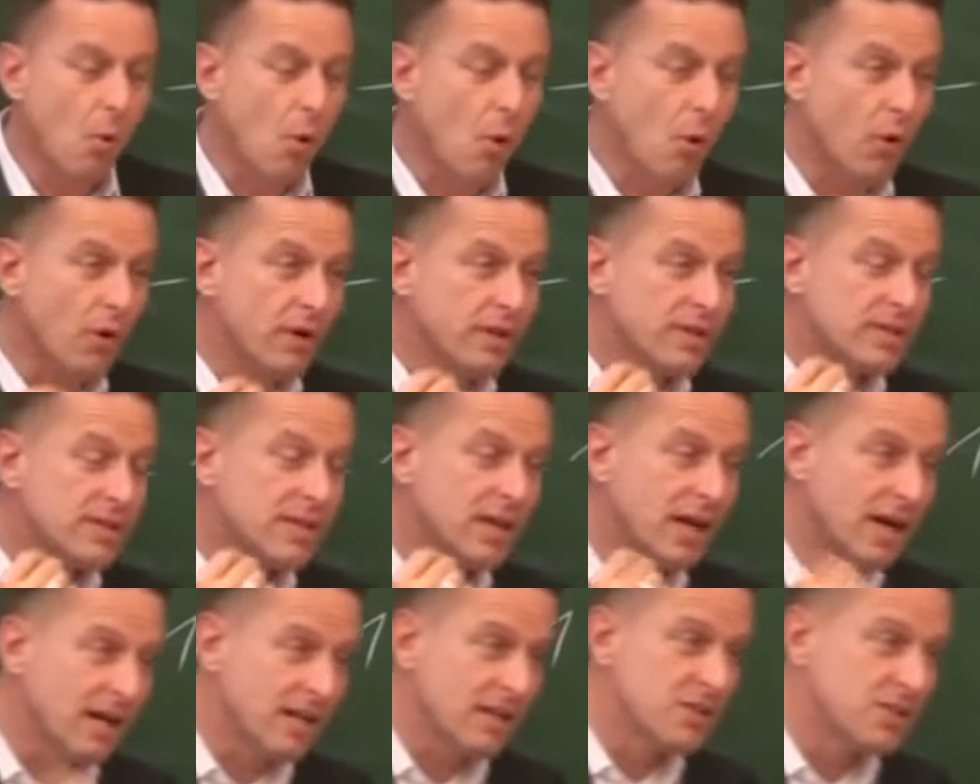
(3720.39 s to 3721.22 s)
more
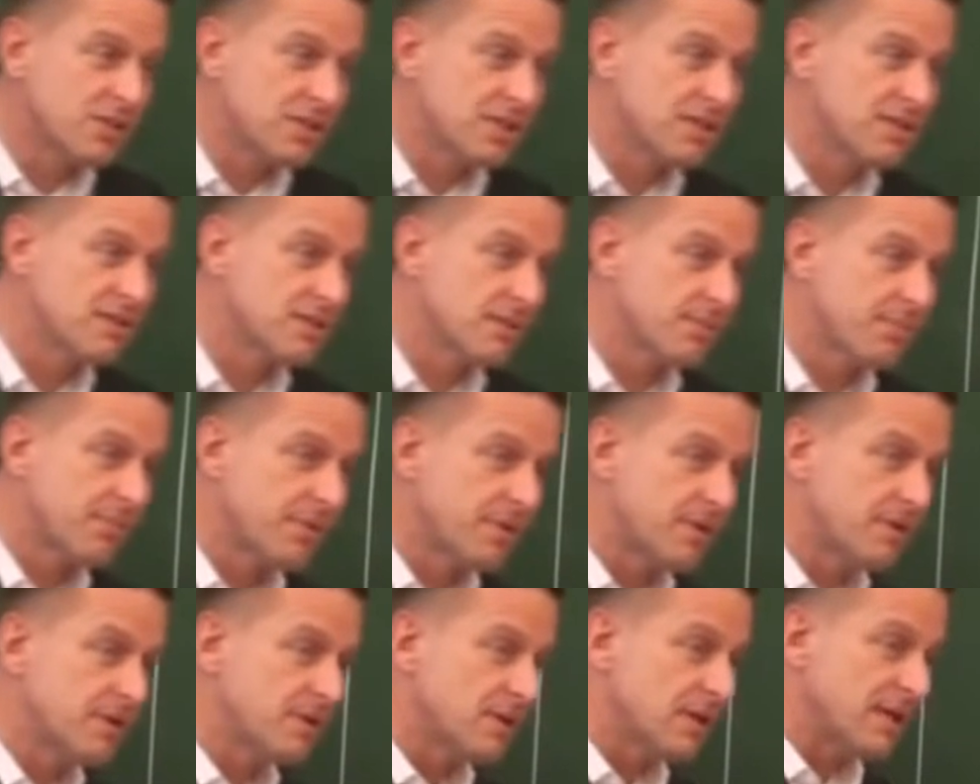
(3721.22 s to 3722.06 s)
intelligent the
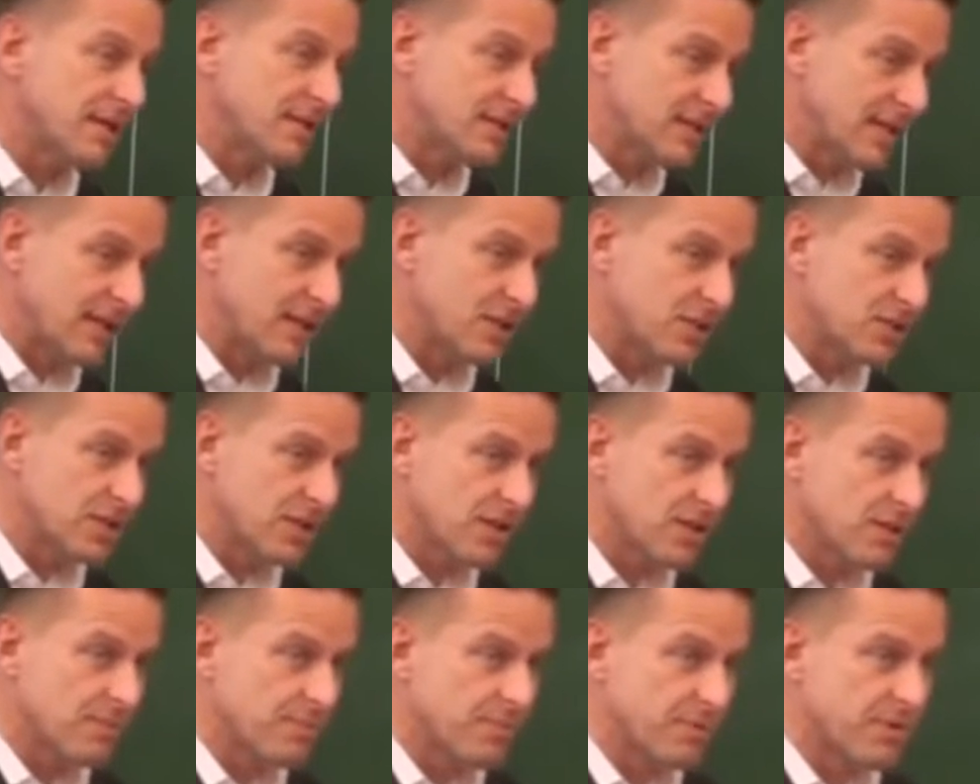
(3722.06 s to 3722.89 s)

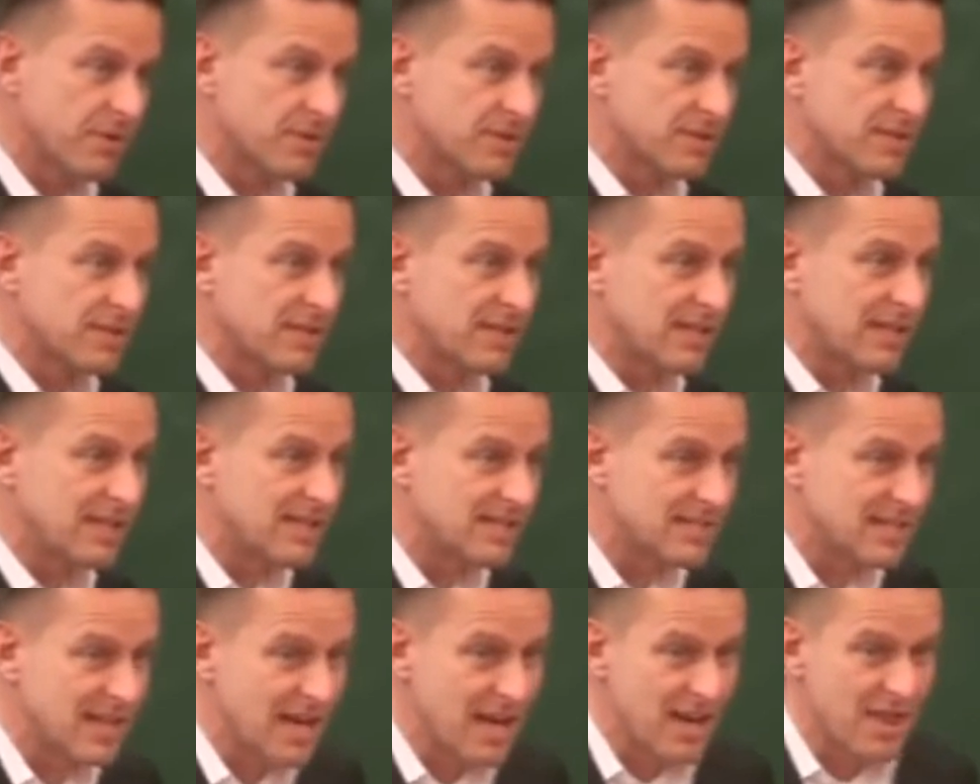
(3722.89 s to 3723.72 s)
person
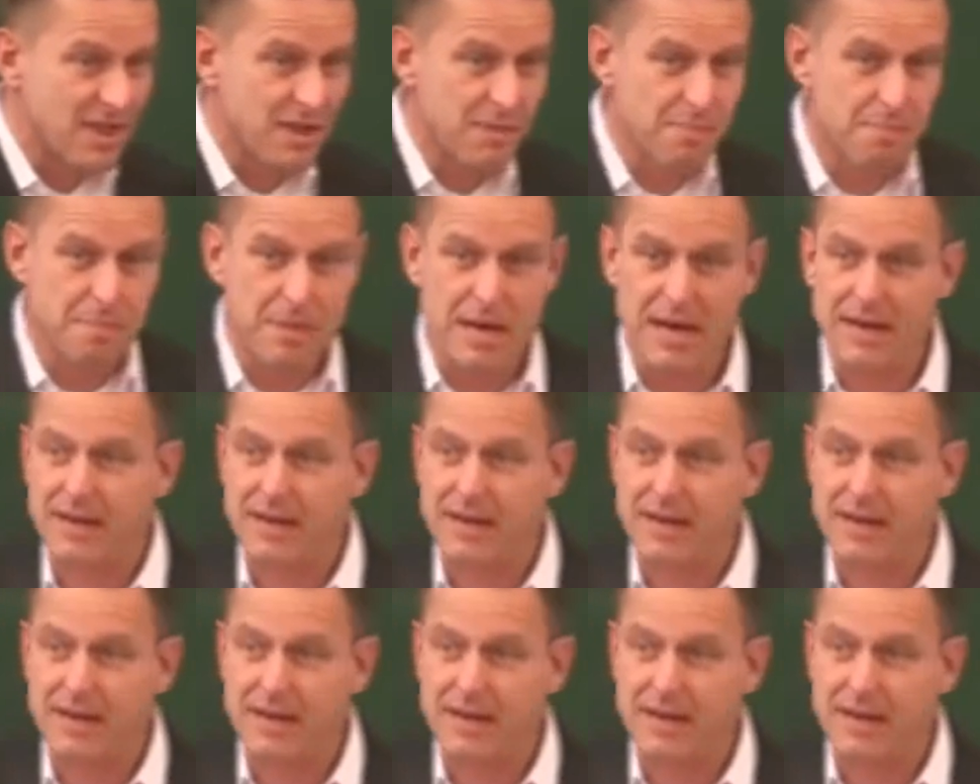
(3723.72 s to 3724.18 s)
is, the